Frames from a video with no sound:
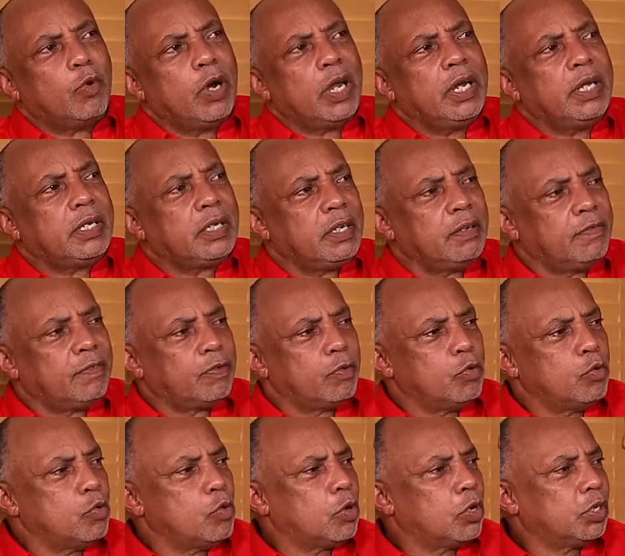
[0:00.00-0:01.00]
relative
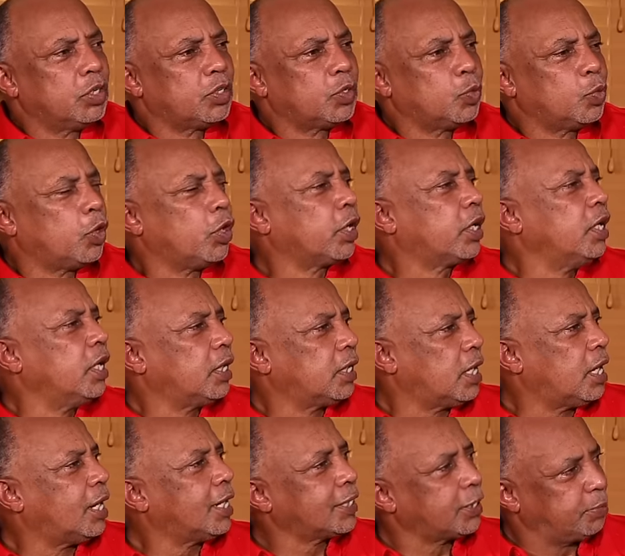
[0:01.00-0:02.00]
who was working at
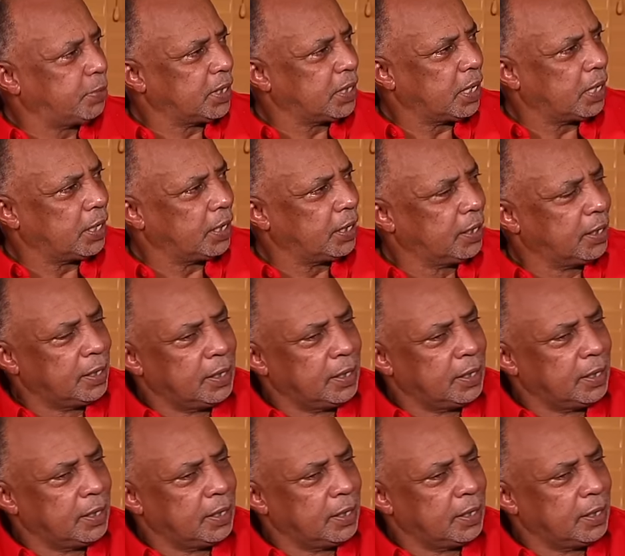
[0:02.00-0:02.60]
the hospital.